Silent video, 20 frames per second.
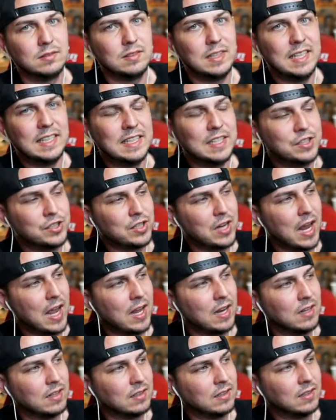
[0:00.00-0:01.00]
in the chat.
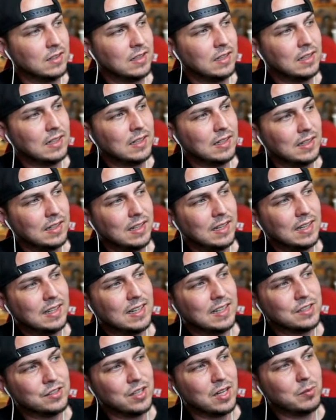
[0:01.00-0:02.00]
And
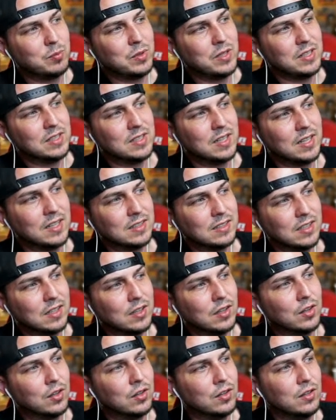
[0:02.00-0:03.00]
like JP says,
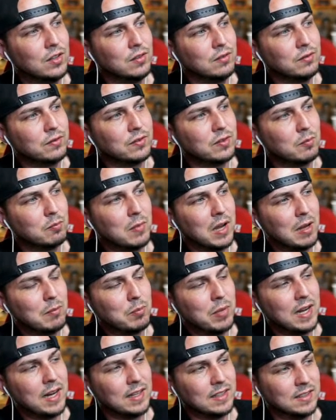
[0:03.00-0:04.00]
learn from my
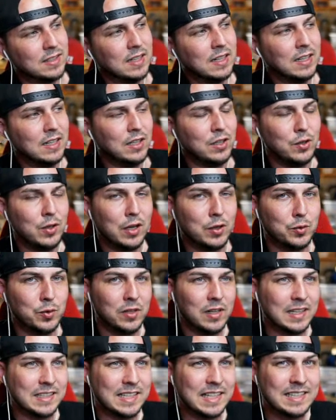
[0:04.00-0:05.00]
pains. You guys
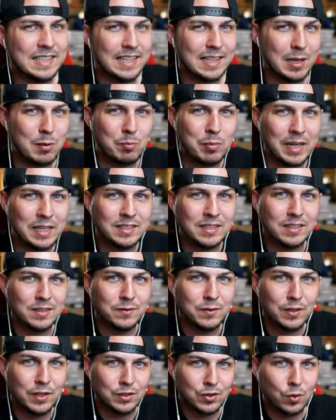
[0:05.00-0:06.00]
realize that's like the basis
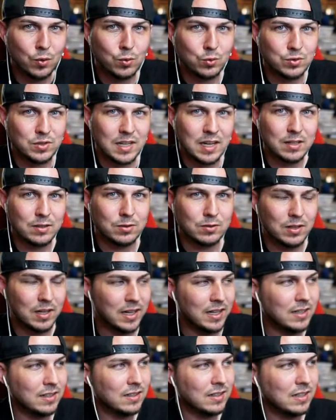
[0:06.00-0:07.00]
for this whole channel,
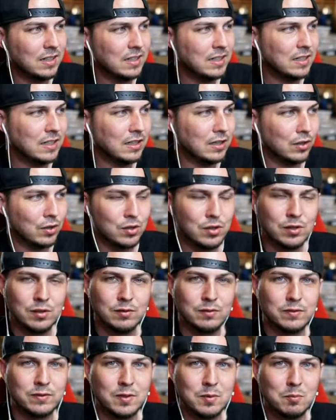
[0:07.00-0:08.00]
right?
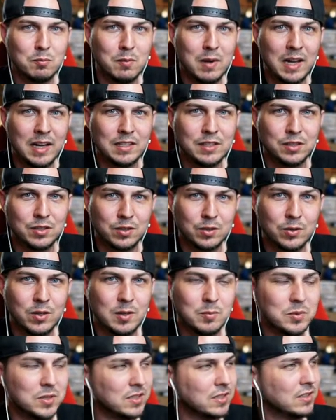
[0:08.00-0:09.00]
Learn from my screw
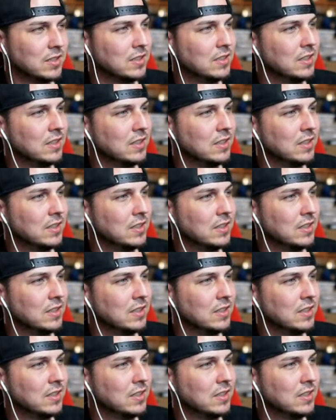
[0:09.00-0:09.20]
ups.